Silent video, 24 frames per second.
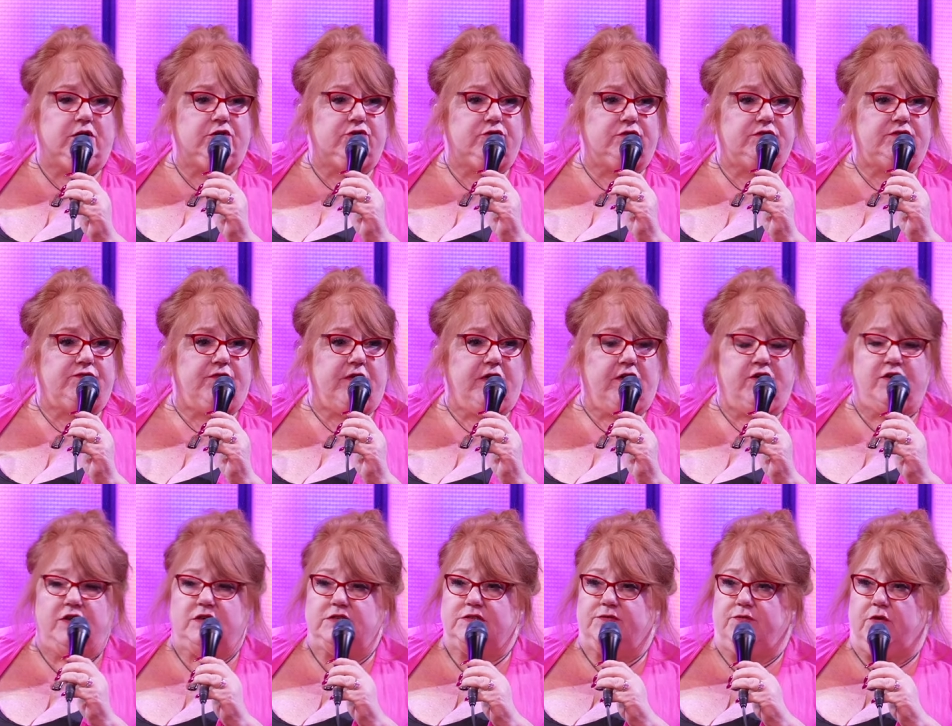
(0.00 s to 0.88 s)
under his
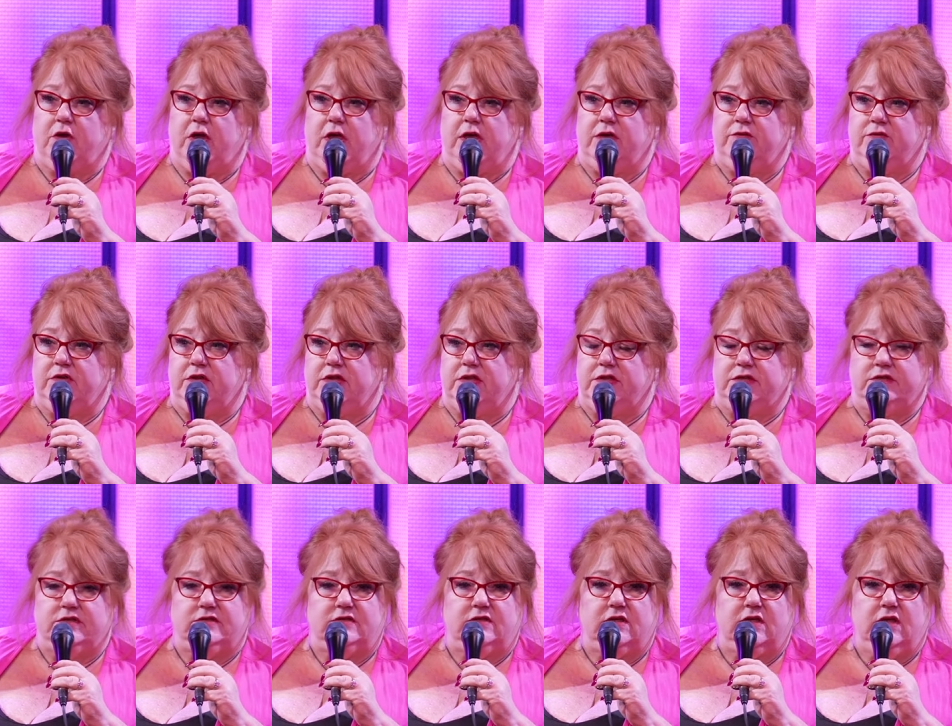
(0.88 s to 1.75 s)
fingernails for
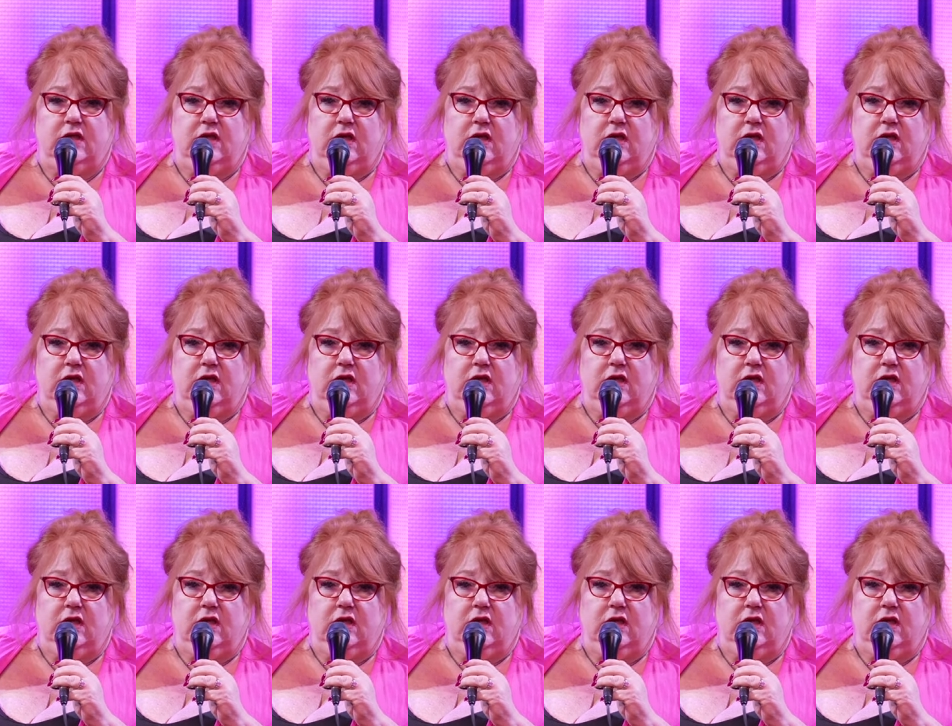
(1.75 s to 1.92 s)
evidence,